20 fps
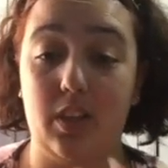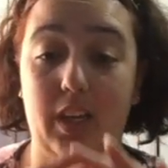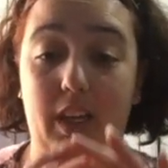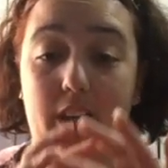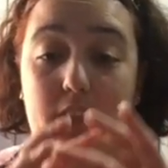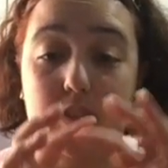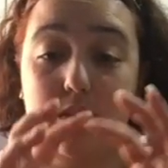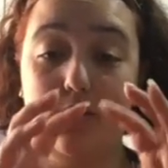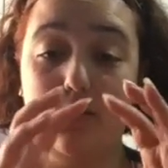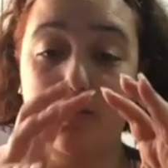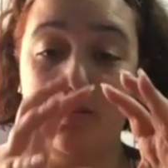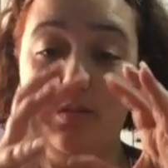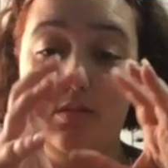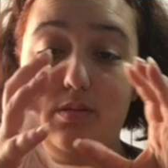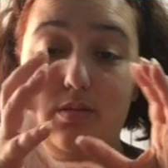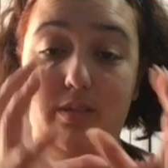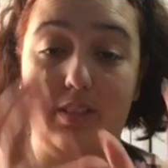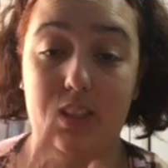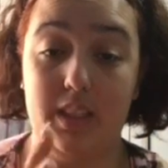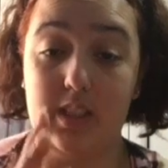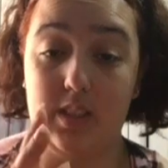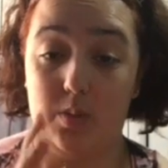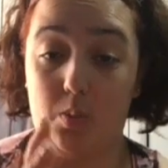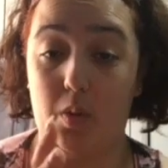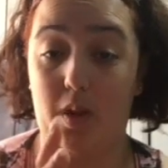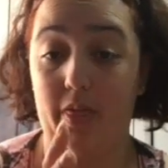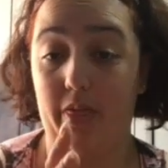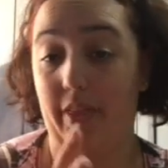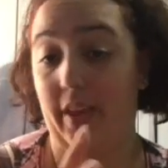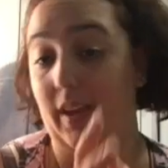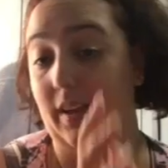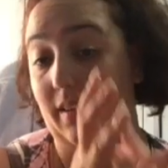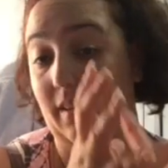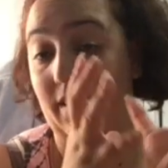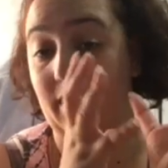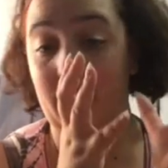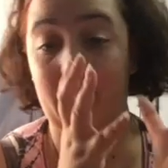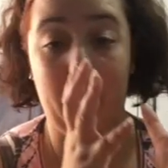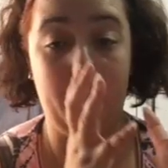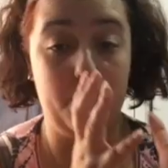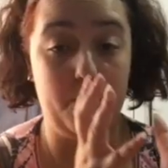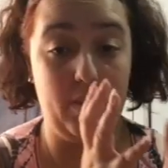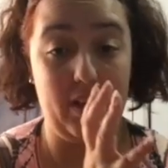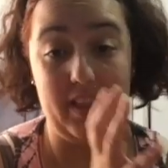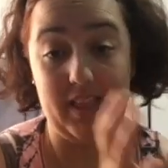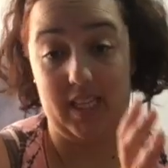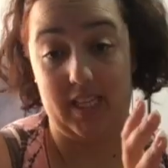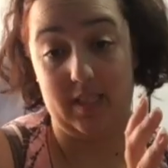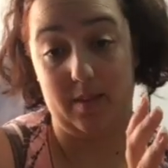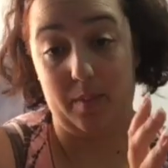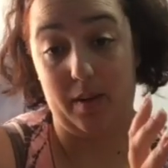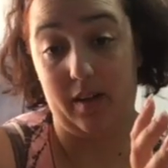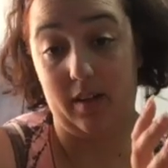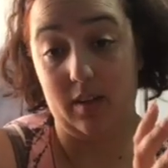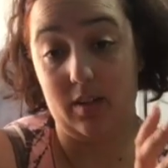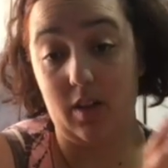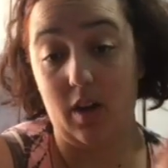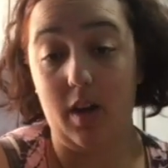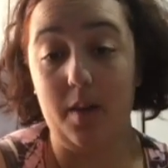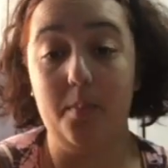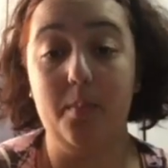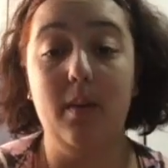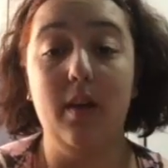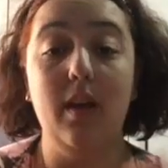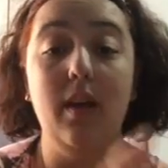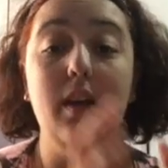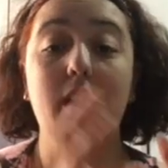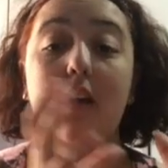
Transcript: Okay, do this one thing in this amount of time.